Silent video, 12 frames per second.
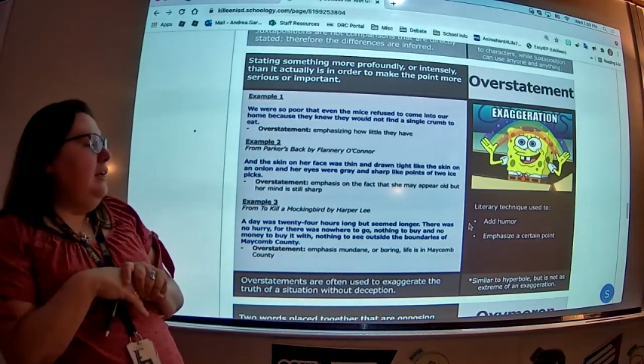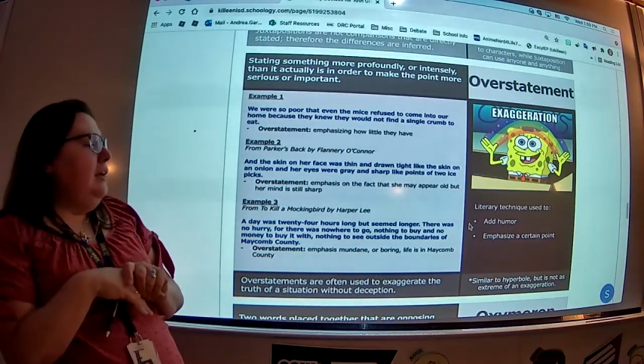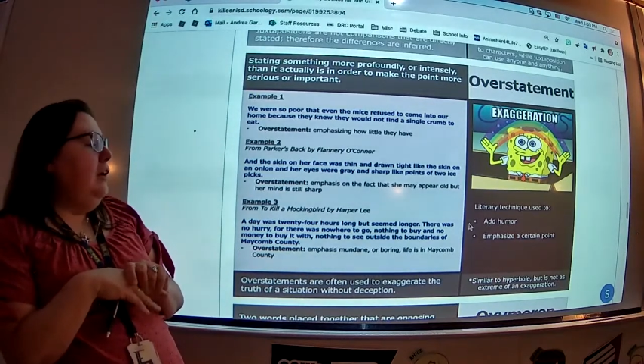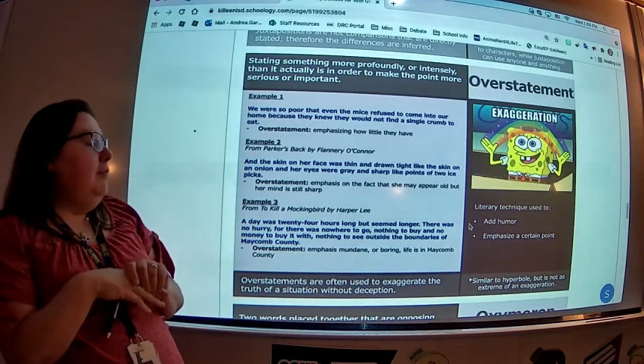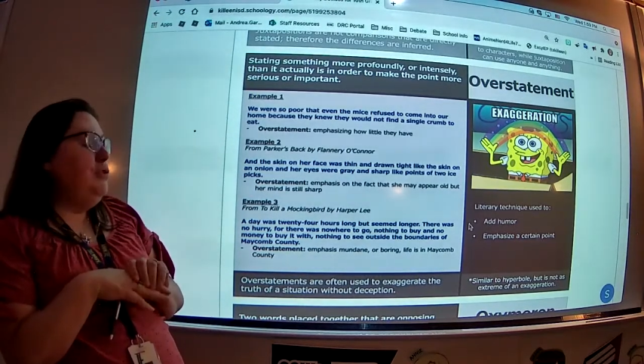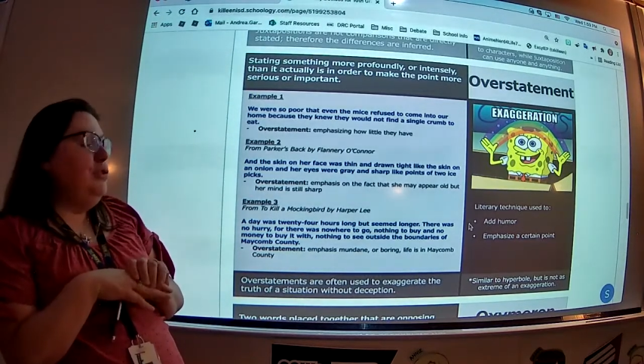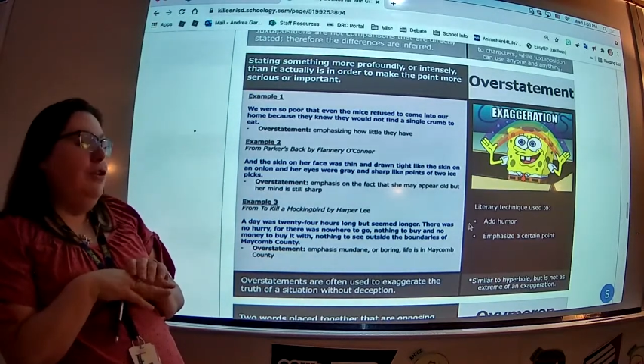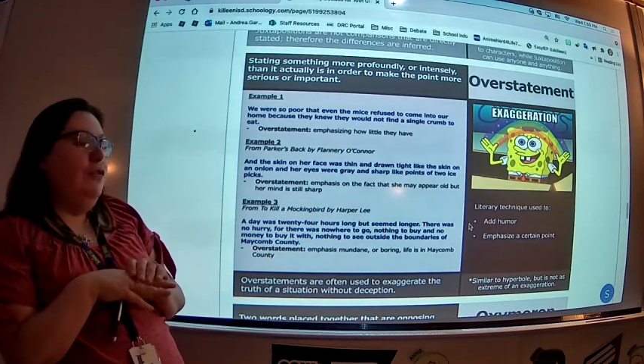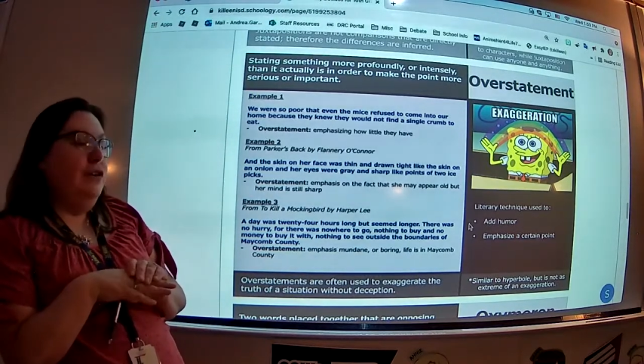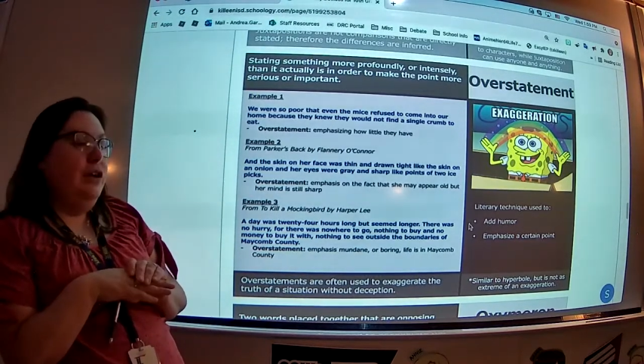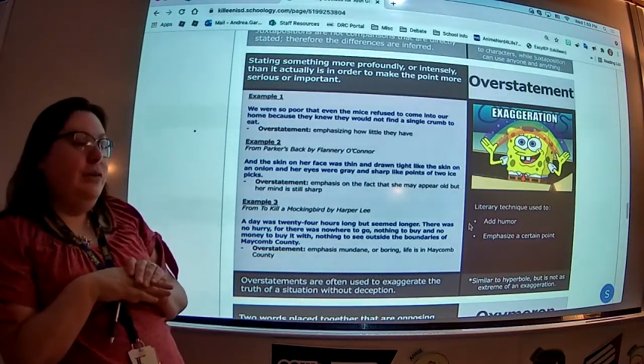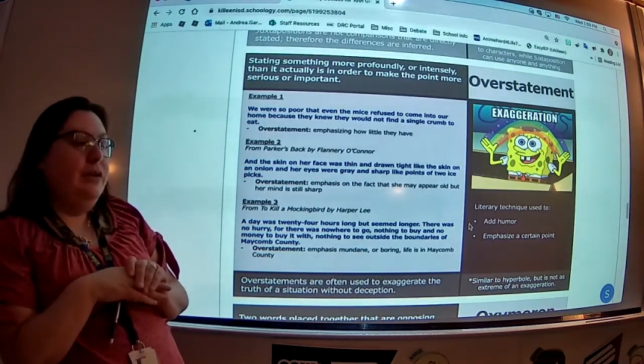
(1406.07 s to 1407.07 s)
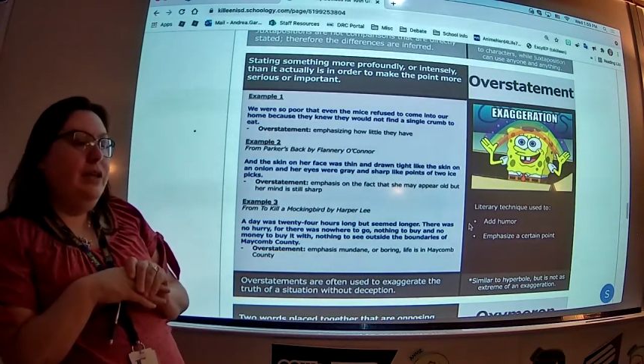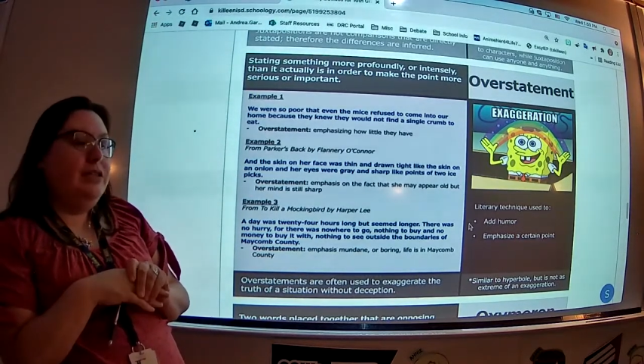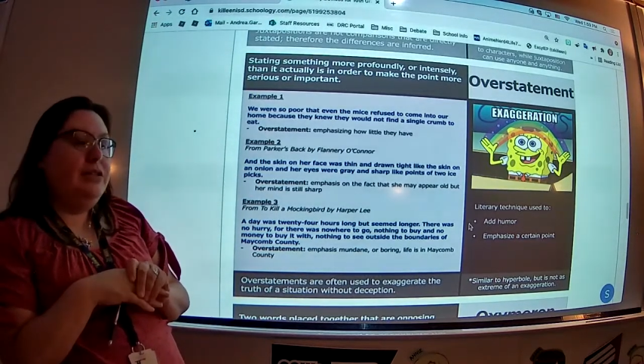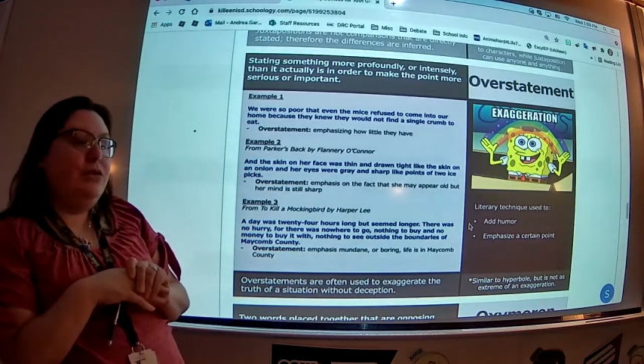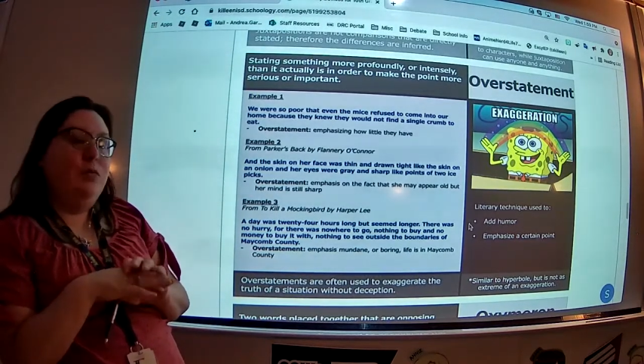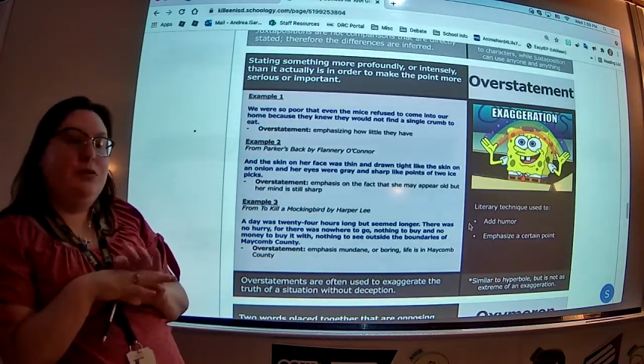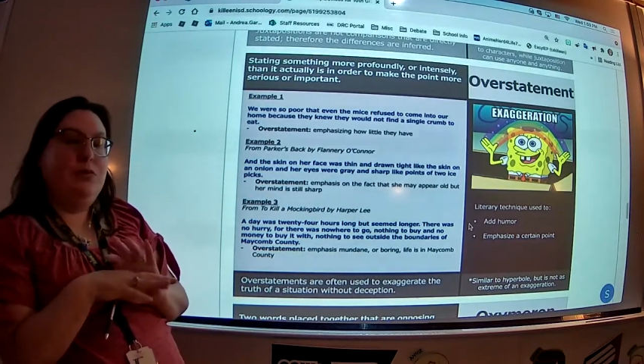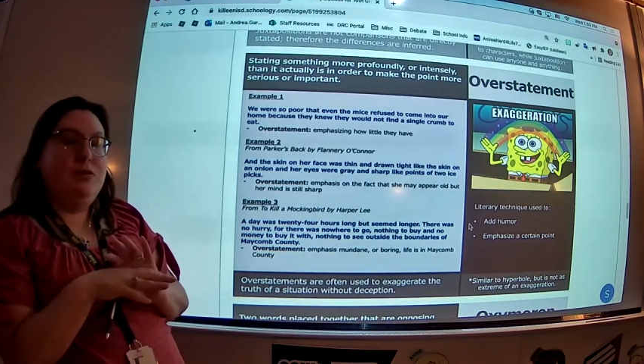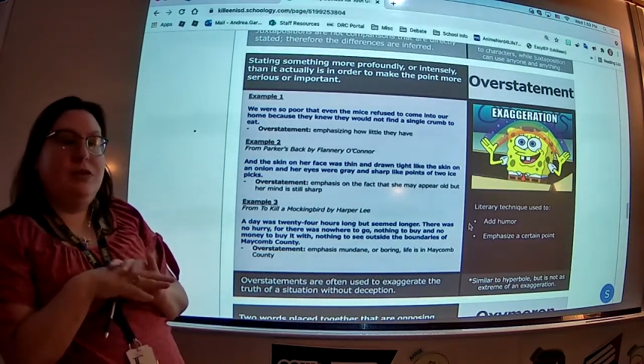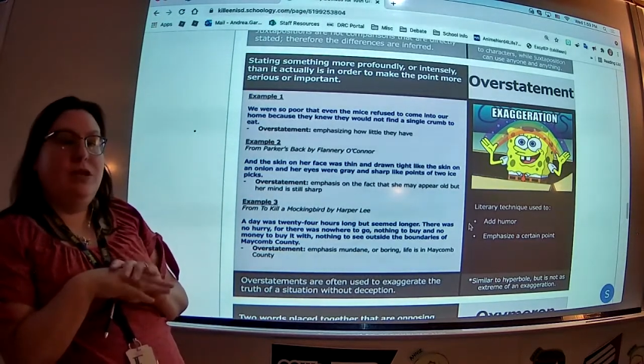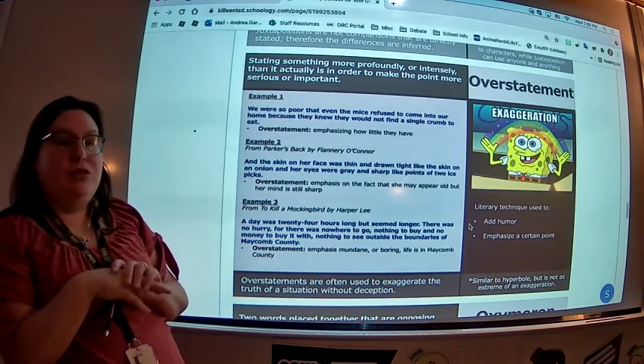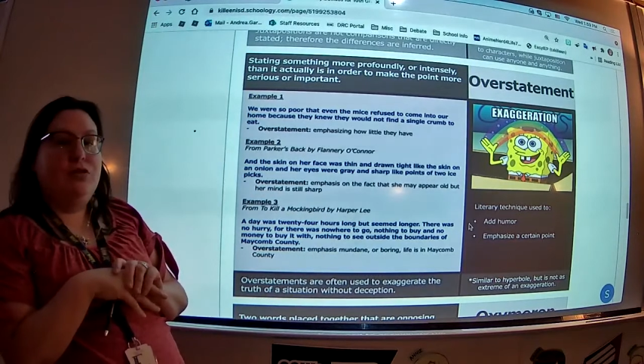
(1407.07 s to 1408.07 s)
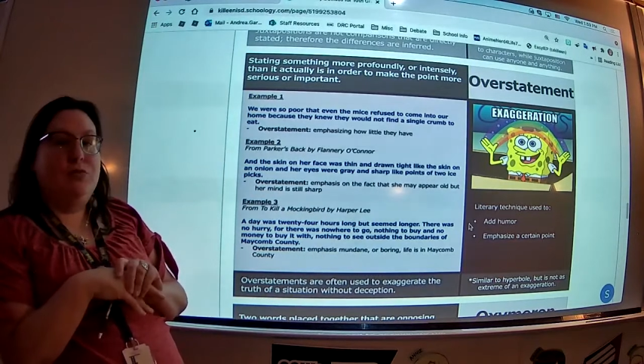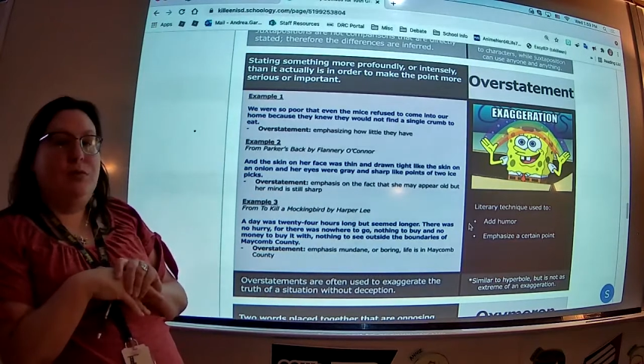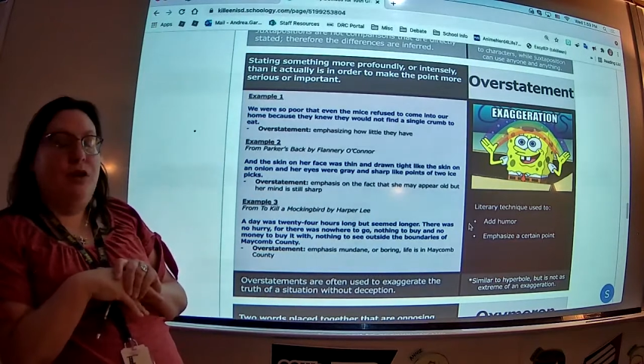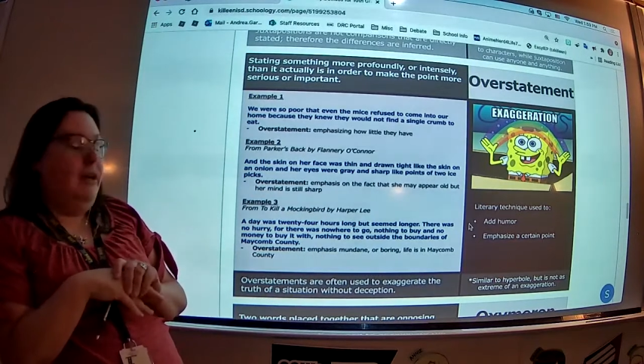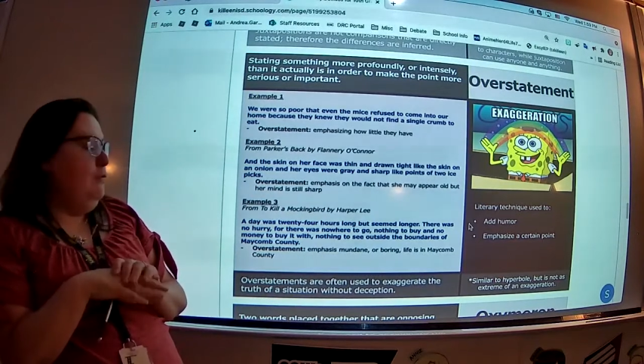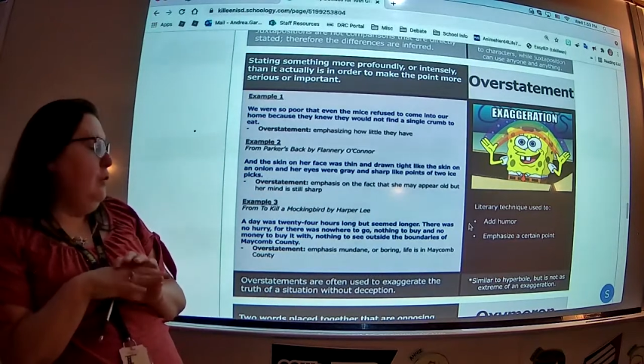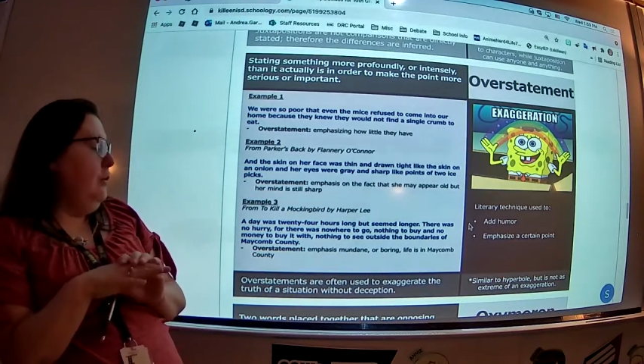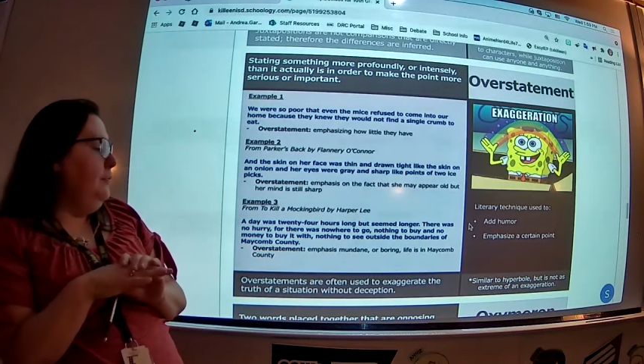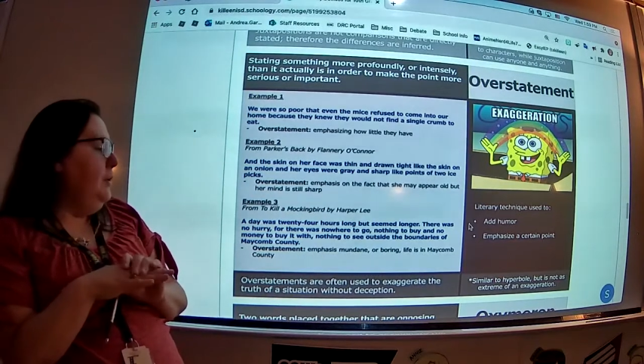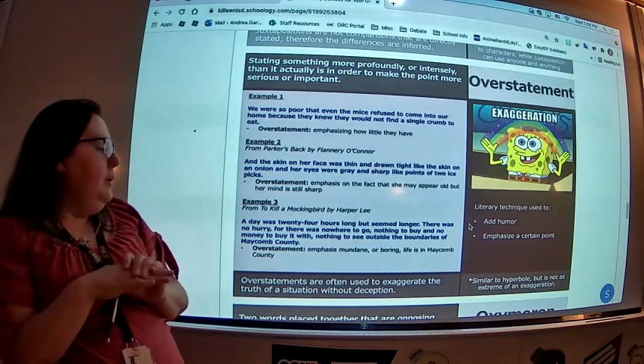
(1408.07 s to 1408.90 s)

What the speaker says: in Copper's Cove and I realized that Corpus was not so small after all.